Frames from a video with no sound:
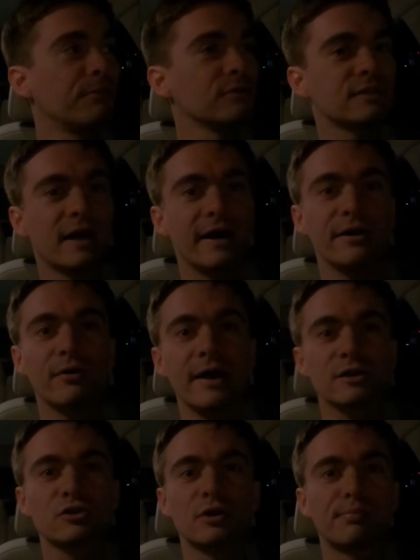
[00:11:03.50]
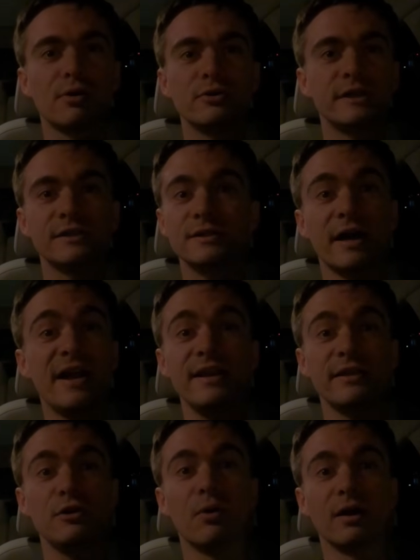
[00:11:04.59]
animal style, extra protein stuff,
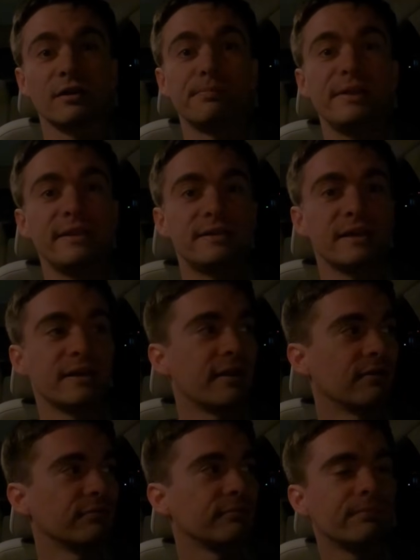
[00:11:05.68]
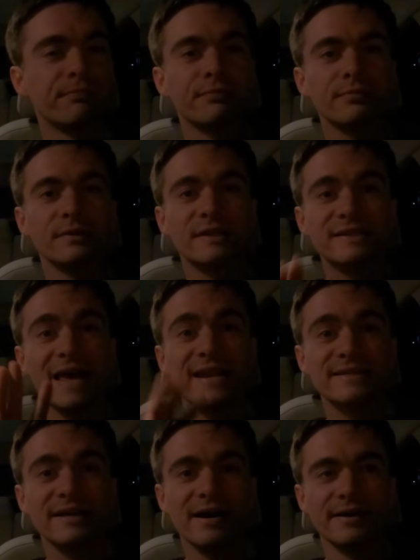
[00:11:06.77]
anything you want completely taken care of.
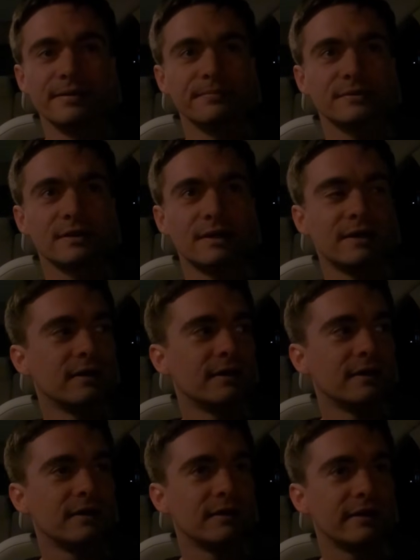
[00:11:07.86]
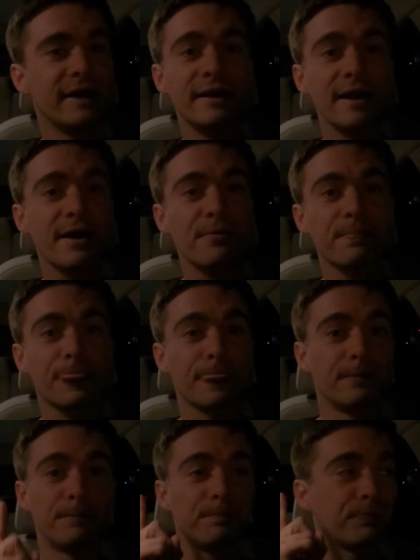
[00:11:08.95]
10 times. In-N-Out,
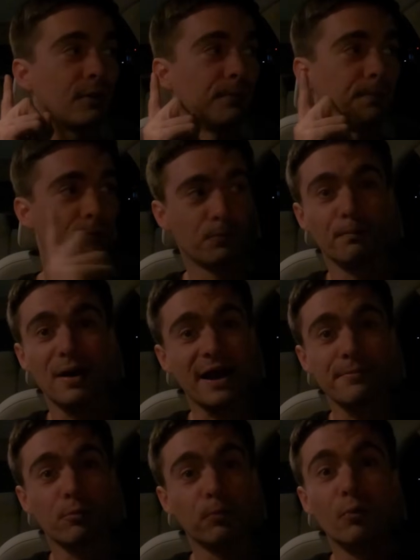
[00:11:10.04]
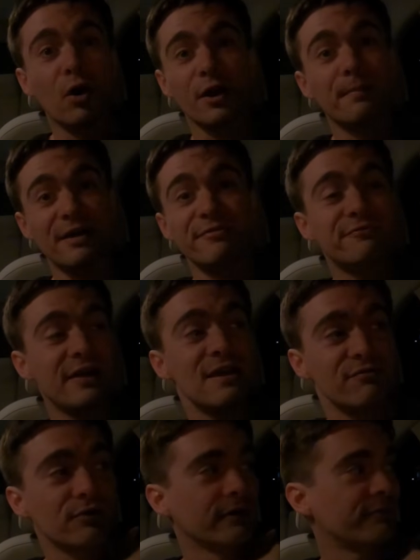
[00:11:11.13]
one of my
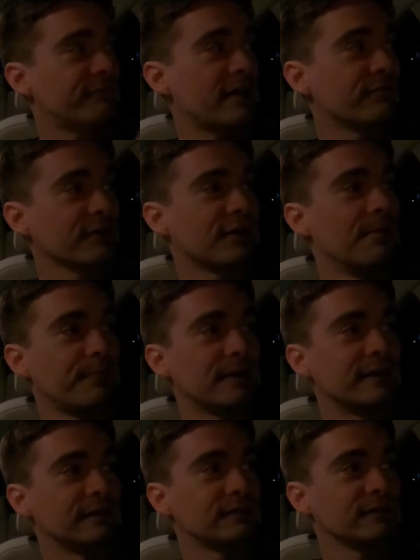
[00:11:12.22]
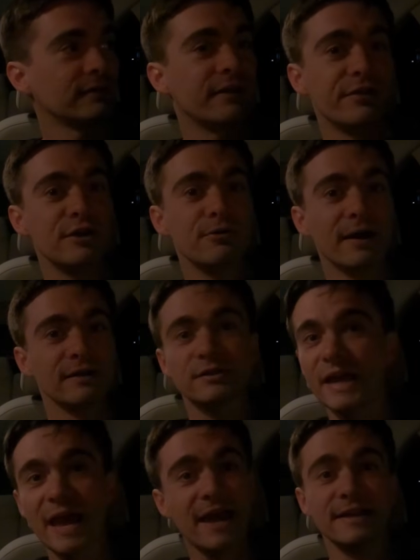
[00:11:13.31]
favorite companies in the
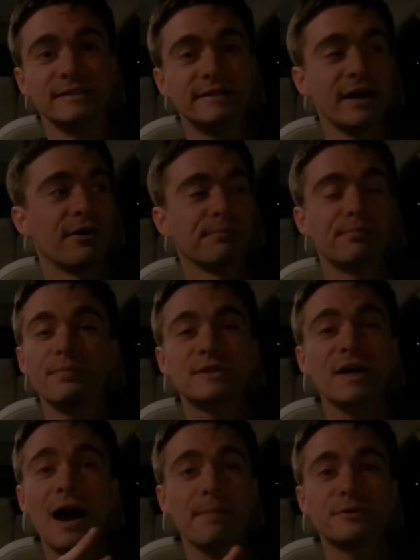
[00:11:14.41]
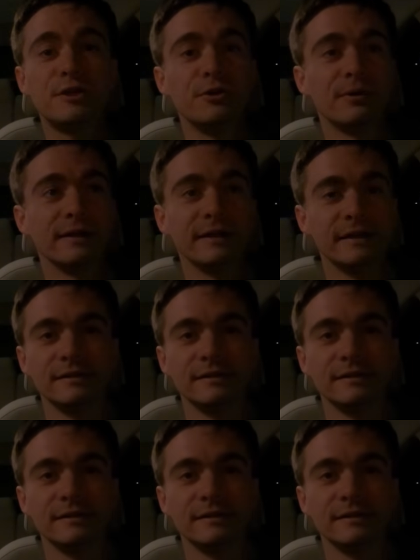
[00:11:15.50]
US, hands down. Top 2 at